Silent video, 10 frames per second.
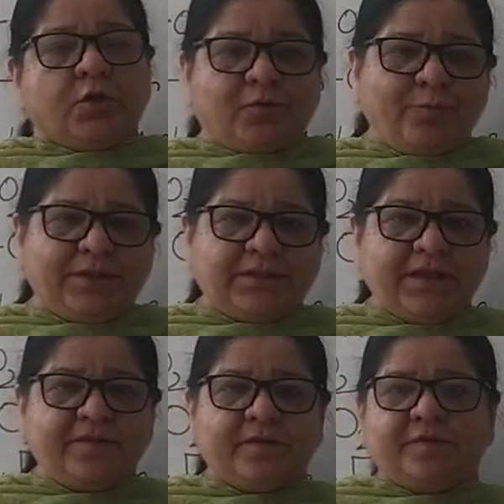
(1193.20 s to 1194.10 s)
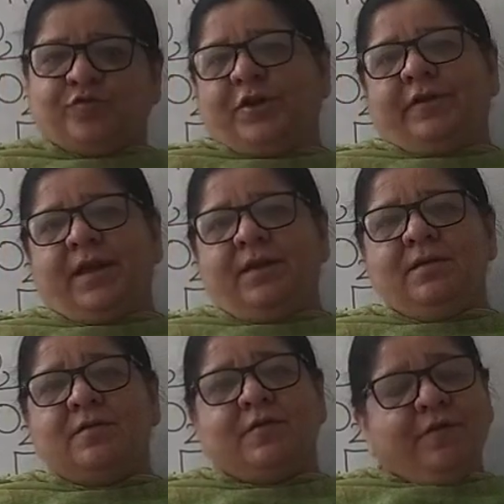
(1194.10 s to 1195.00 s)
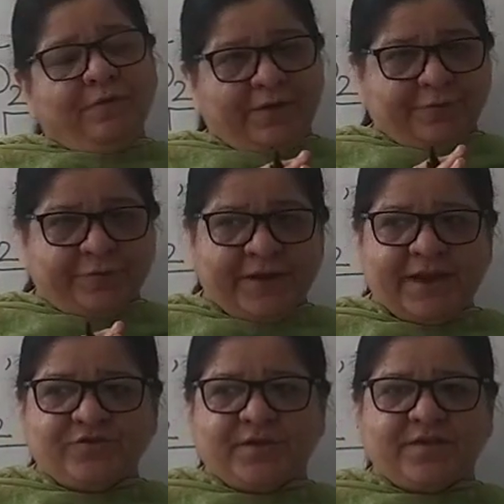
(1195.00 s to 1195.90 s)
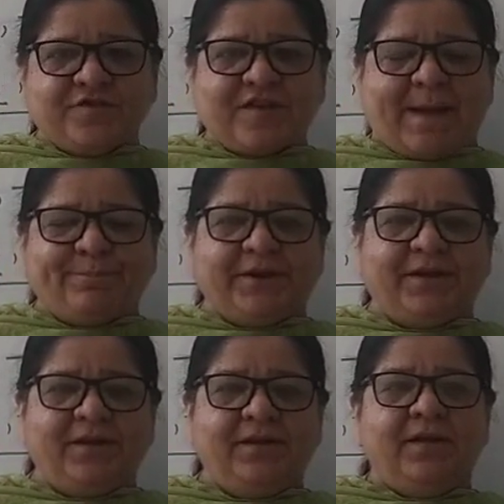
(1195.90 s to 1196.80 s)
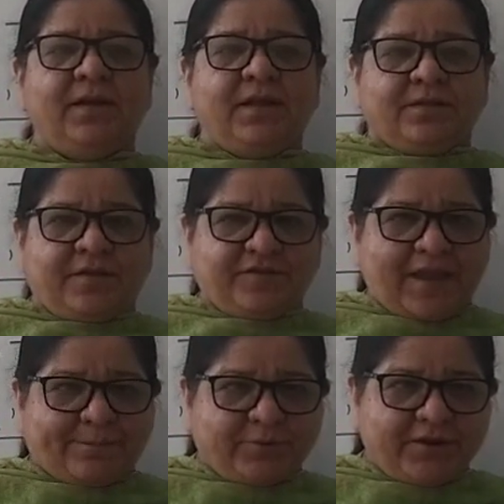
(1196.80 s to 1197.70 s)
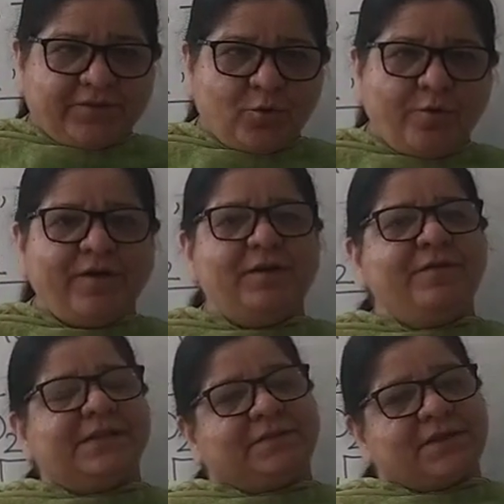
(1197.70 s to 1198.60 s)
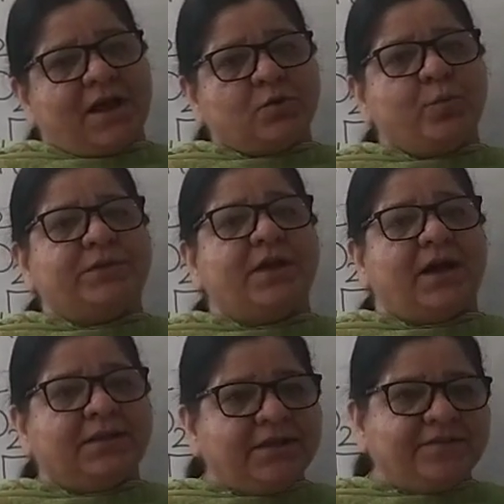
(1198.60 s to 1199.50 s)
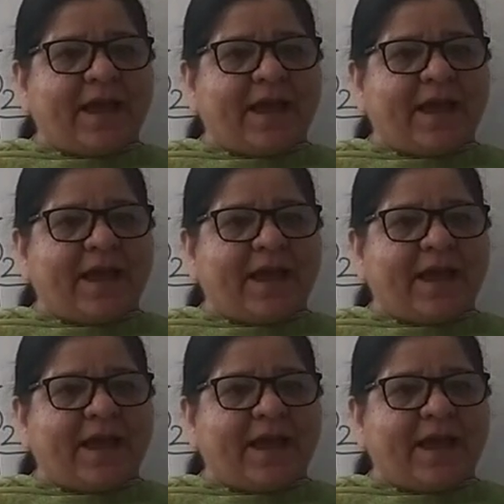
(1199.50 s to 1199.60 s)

So with this, children, we finished this chapter. This chapter is over. We'll start with the other